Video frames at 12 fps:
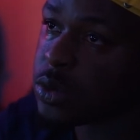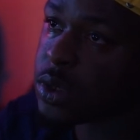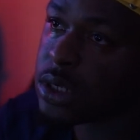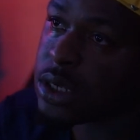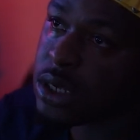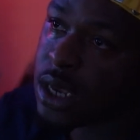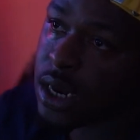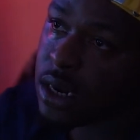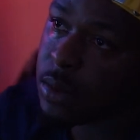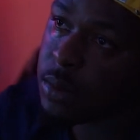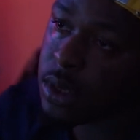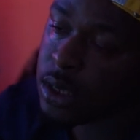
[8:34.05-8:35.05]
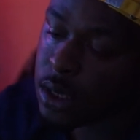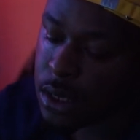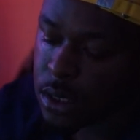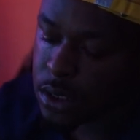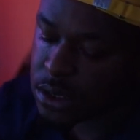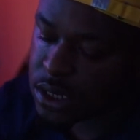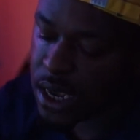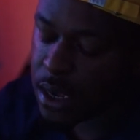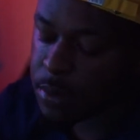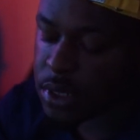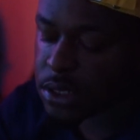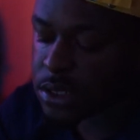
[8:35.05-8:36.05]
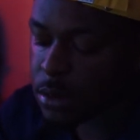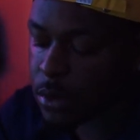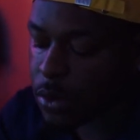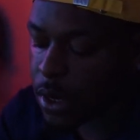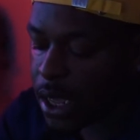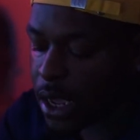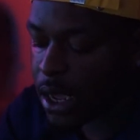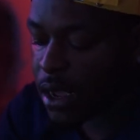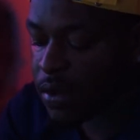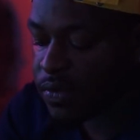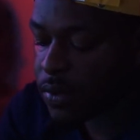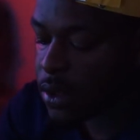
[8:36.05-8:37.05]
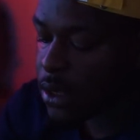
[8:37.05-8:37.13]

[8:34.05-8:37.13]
Whether he goddamn me tagged me in some on live,